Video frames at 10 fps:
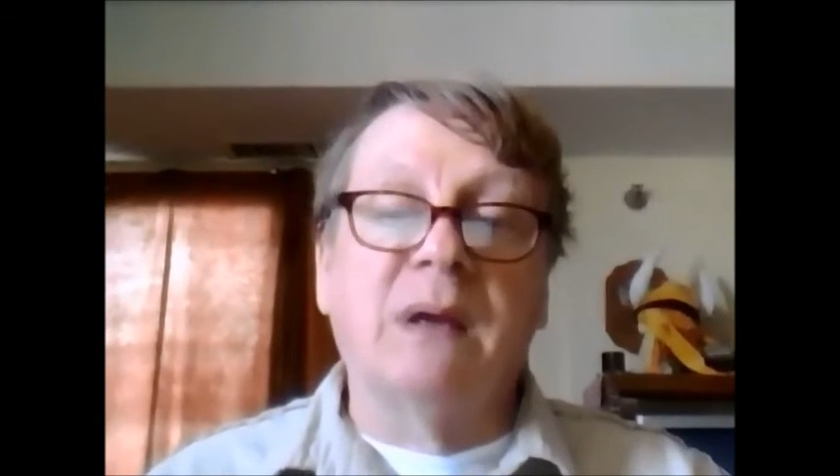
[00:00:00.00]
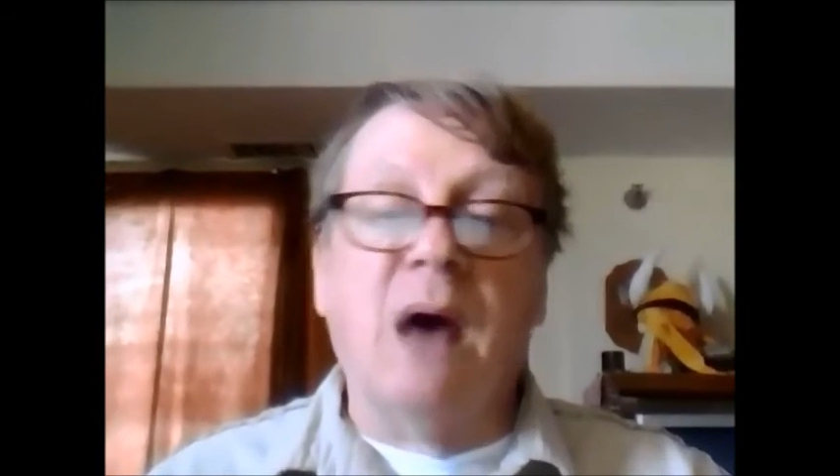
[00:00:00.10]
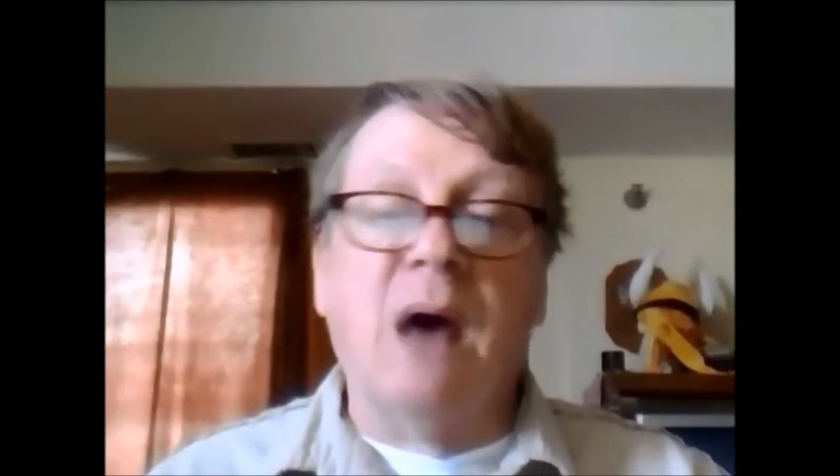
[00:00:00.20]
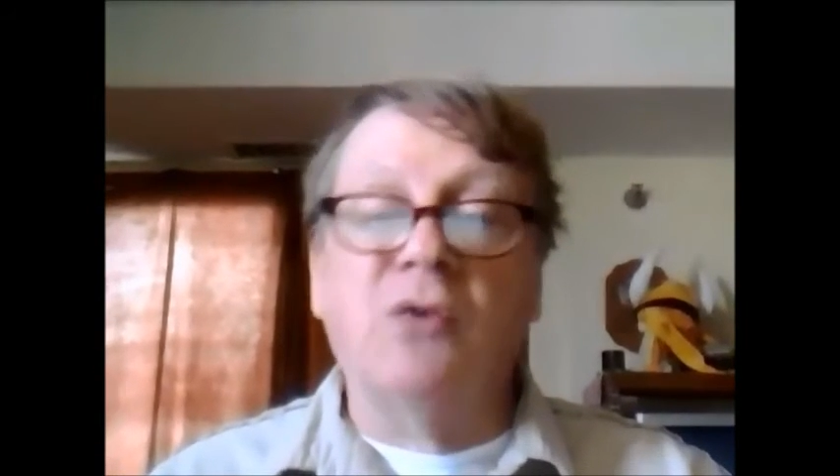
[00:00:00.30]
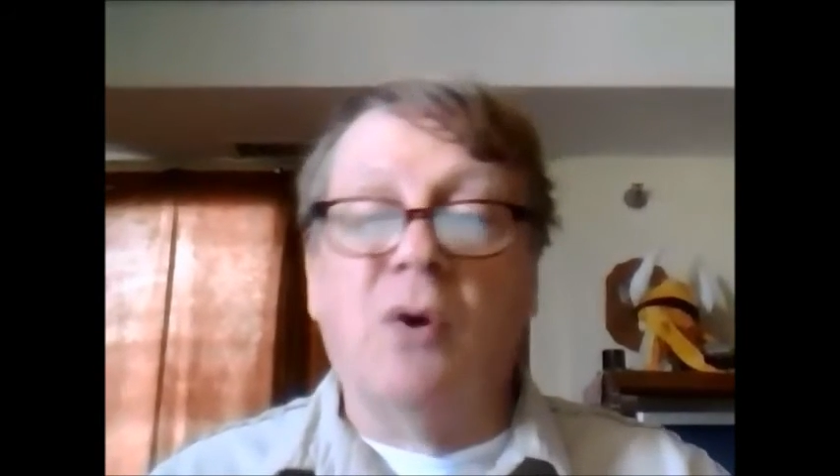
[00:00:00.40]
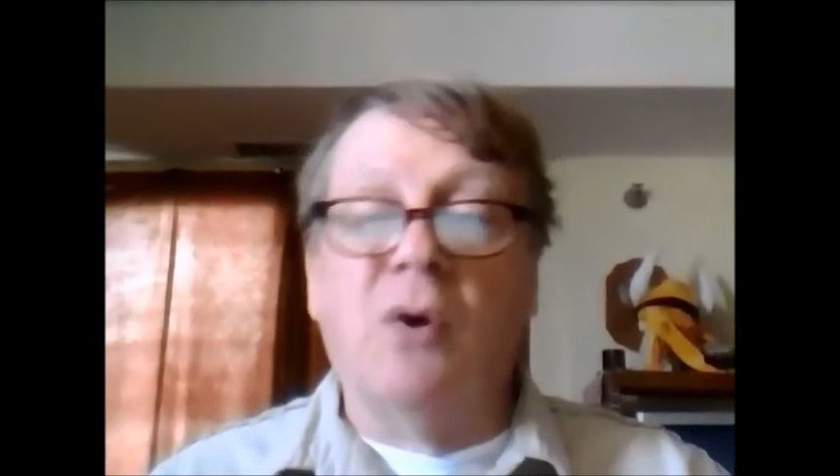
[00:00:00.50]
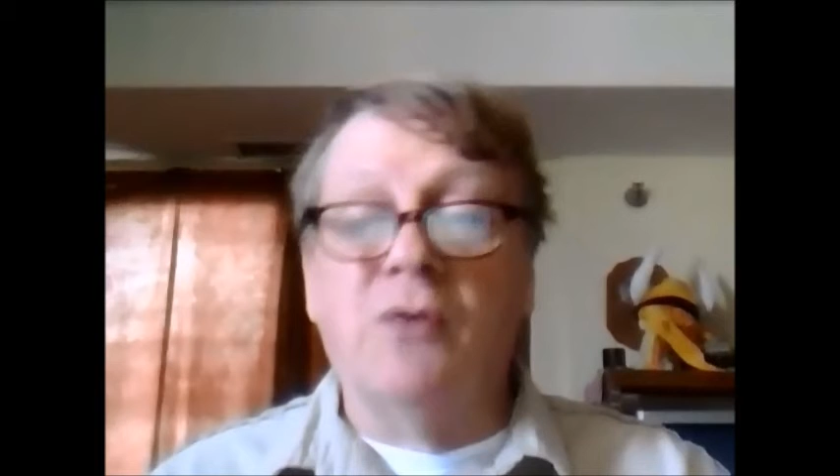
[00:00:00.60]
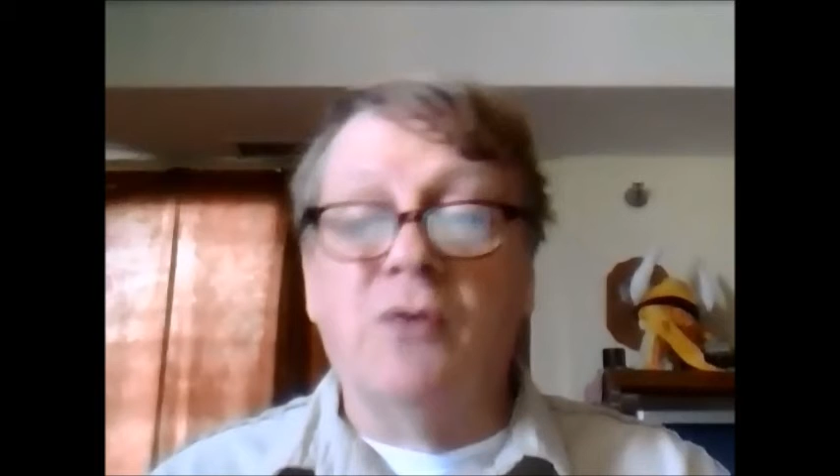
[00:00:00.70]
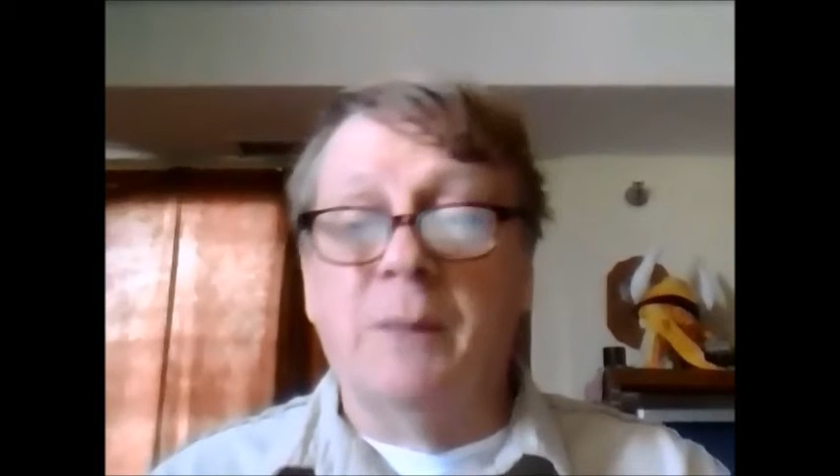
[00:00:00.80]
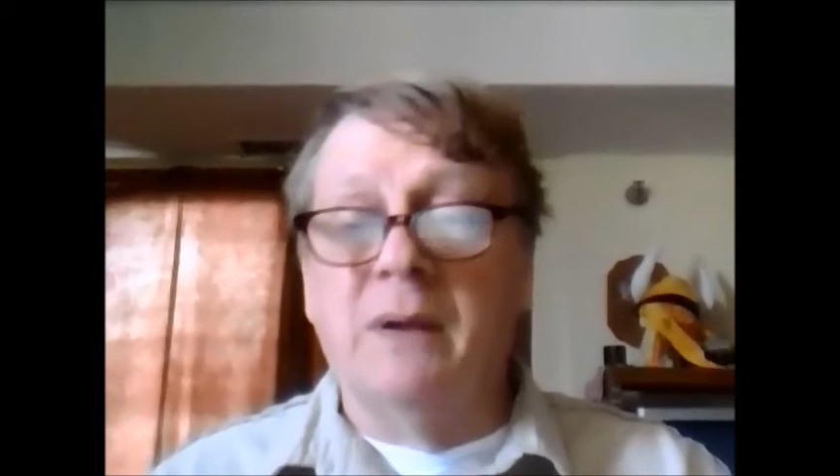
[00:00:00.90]

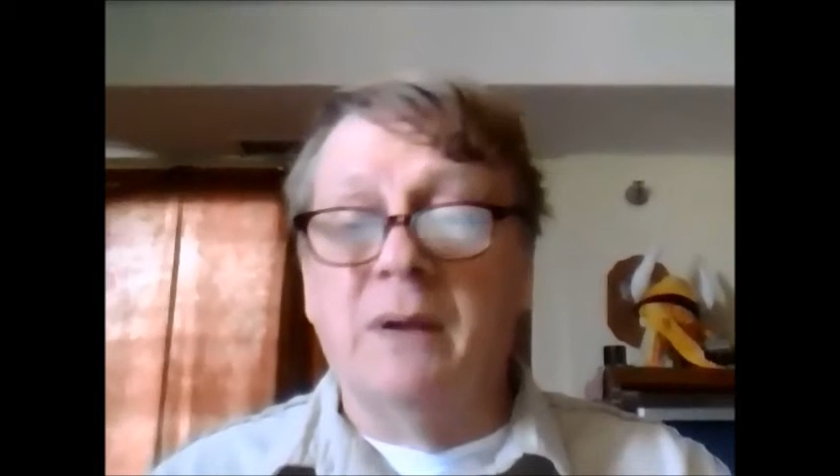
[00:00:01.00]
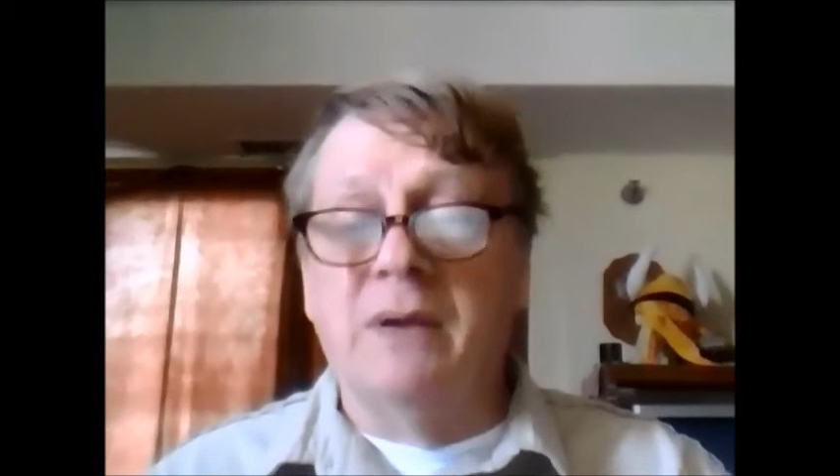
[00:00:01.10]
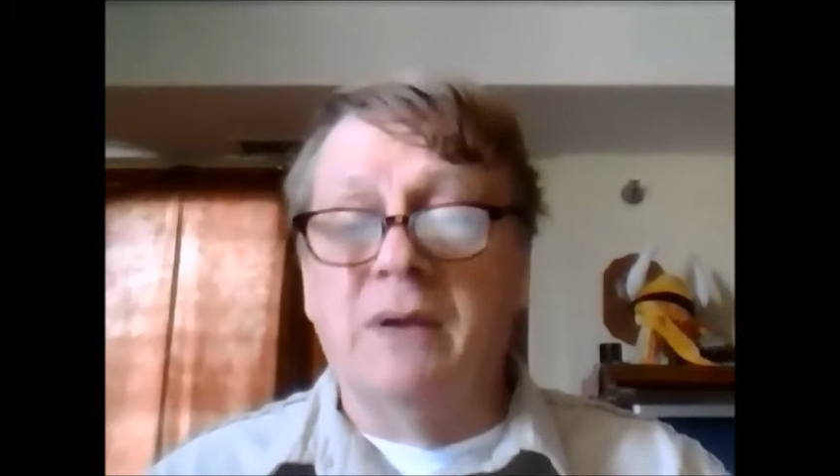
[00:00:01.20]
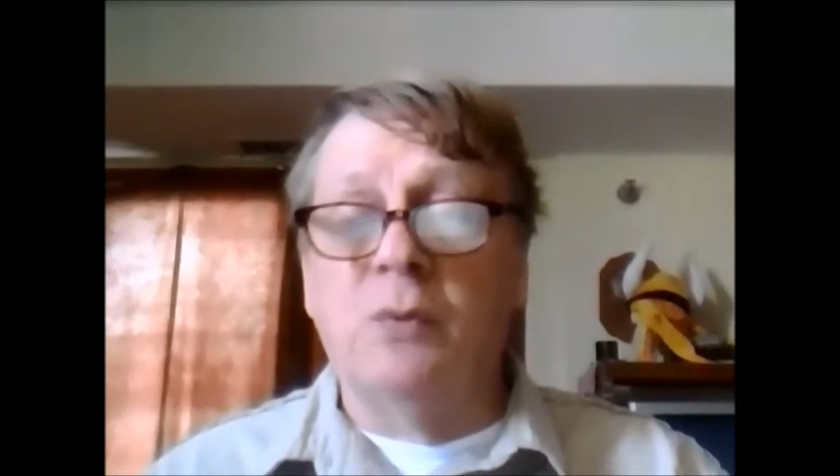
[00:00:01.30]
households' ability to